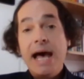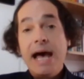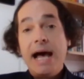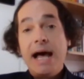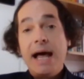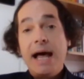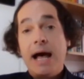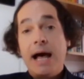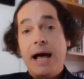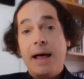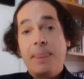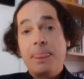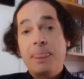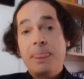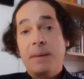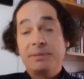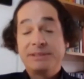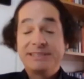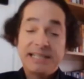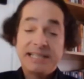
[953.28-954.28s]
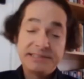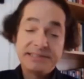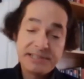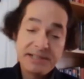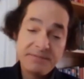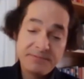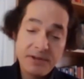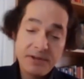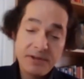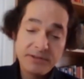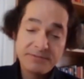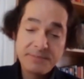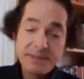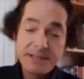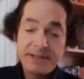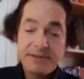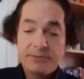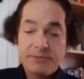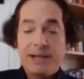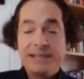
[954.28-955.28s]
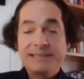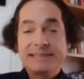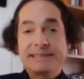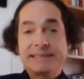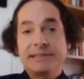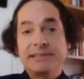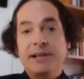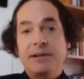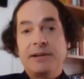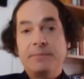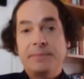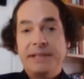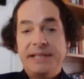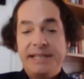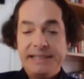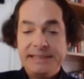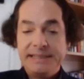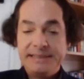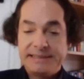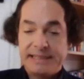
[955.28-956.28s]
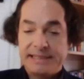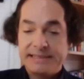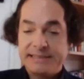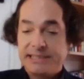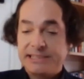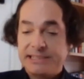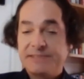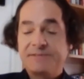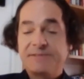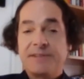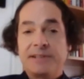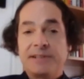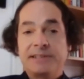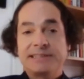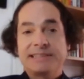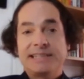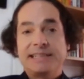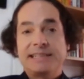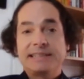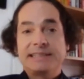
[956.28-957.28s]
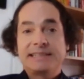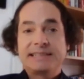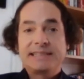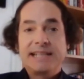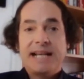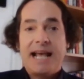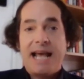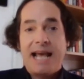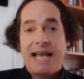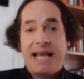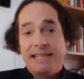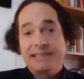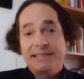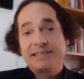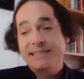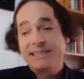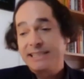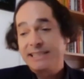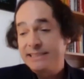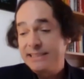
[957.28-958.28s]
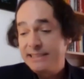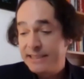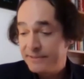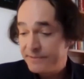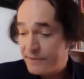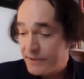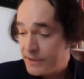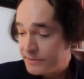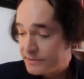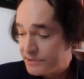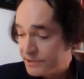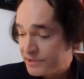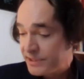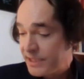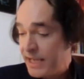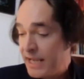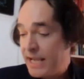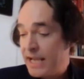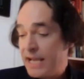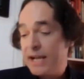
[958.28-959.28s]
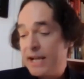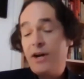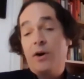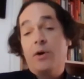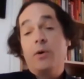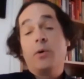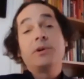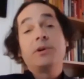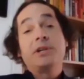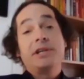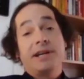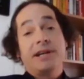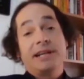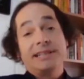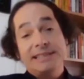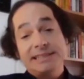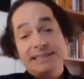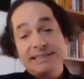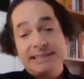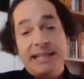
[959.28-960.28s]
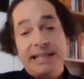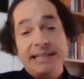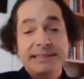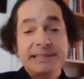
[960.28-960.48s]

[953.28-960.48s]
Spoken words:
The potential involvement of Western companies, such as France's Électricité de France or United States